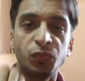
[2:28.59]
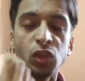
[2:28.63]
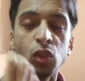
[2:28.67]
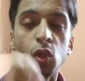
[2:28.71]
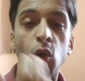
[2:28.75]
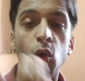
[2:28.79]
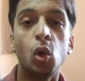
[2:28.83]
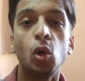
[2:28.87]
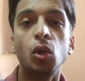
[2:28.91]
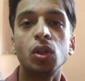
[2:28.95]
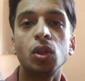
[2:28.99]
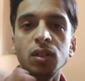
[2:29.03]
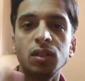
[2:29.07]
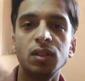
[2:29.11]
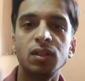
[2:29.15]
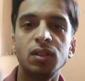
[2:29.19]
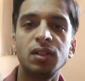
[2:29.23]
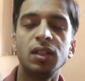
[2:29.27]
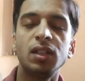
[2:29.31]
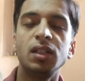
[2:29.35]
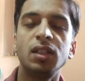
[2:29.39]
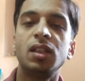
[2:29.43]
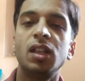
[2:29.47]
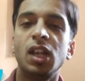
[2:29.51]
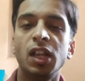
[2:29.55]
the authors
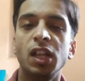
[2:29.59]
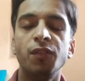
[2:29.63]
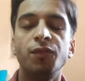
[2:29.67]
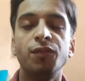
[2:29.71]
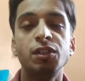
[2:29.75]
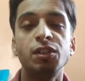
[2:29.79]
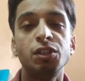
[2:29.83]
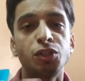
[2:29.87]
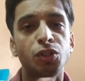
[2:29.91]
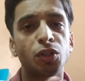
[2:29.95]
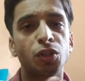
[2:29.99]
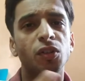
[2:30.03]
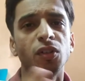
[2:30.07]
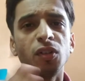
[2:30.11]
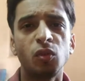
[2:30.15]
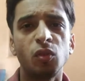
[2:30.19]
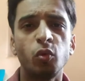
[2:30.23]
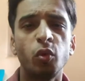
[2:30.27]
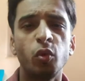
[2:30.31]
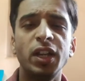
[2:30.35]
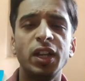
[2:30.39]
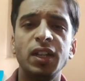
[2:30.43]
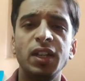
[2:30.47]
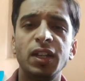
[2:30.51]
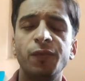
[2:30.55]
see the life is
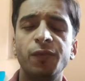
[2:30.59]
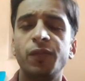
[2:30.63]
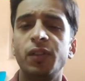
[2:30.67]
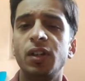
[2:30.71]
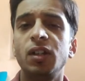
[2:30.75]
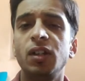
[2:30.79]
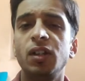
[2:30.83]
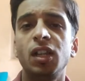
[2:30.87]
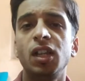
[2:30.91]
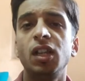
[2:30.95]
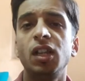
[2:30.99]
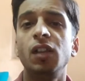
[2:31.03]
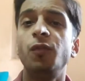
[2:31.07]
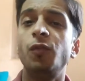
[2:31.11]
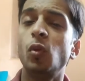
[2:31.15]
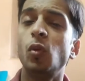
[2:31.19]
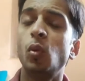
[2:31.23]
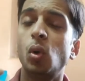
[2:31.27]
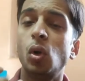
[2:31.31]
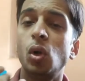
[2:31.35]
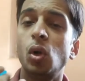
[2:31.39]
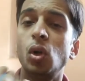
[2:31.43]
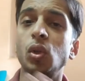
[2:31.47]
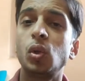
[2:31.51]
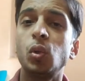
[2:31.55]
quite different, and if you
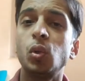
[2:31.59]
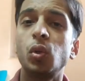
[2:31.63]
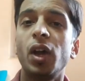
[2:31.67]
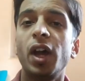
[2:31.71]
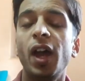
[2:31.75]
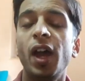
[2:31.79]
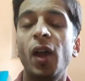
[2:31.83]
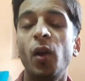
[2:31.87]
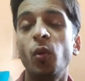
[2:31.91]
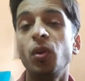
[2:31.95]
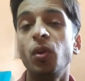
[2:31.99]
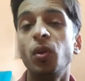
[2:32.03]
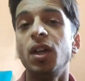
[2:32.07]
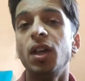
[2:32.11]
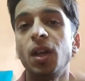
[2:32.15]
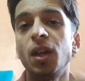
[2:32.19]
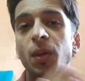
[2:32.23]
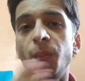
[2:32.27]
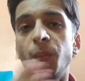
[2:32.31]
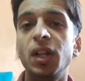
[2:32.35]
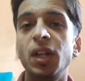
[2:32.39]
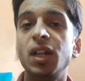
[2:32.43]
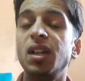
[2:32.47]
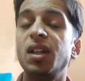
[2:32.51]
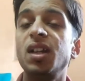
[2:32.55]
want to have
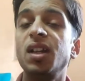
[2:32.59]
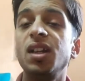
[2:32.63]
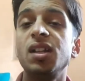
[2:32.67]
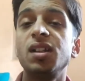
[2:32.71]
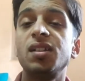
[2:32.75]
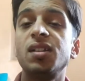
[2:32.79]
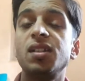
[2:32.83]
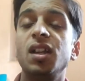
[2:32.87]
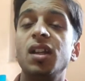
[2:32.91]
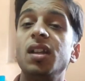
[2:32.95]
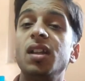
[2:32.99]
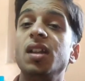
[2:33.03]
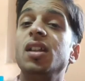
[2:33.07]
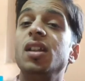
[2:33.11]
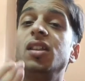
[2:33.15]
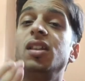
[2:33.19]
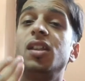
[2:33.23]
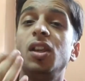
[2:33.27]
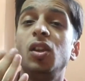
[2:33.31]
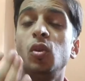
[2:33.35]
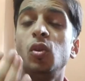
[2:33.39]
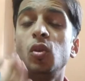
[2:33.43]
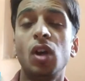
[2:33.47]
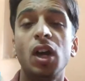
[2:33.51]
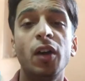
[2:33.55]
better understanding,
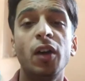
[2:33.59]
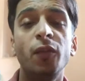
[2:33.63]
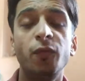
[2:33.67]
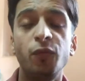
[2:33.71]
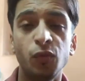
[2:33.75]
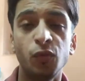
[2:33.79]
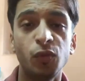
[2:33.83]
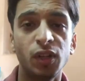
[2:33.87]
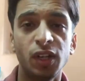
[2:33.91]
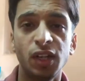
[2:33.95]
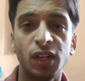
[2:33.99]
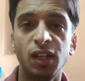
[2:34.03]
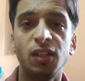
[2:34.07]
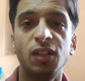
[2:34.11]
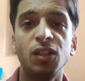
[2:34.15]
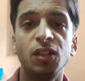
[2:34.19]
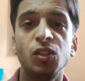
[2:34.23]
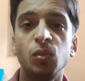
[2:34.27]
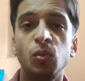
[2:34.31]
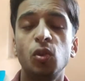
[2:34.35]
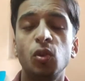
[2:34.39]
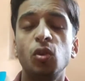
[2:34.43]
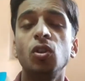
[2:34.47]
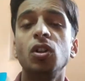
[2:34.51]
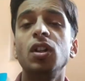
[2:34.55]
then you have to read
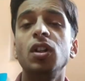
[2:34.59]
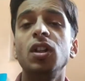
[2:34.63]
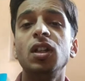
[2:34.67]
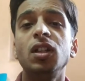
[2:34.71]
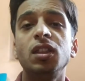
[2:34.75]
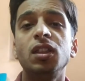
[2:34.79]
this book.